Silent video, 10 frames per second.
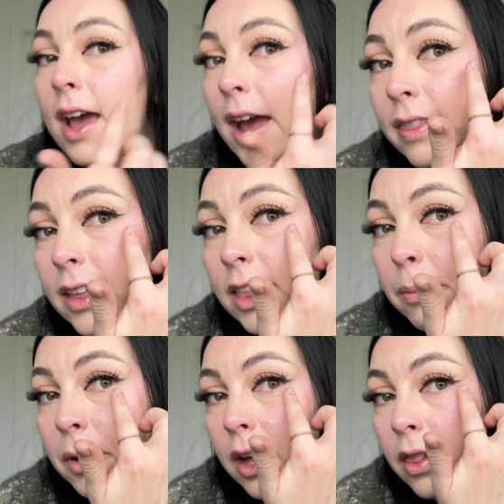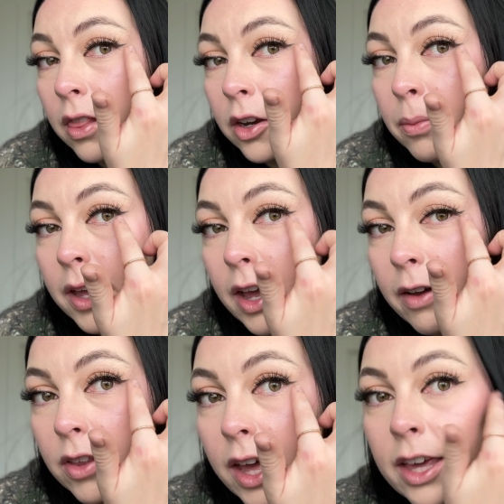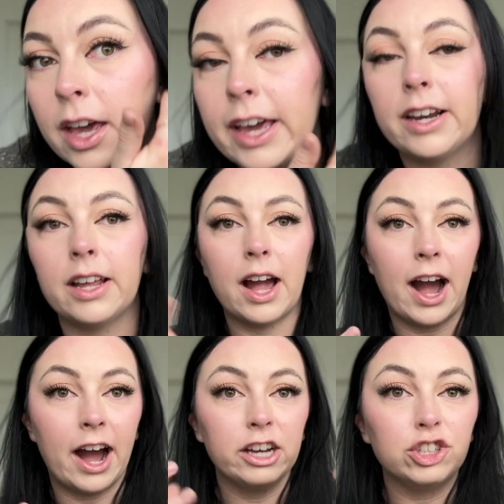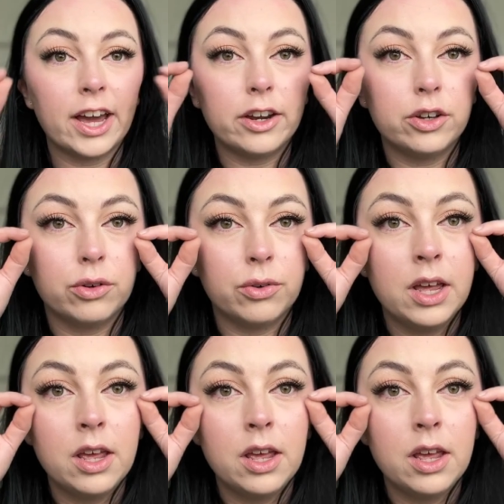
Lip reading: and then they put a little bit of like an eyeshadow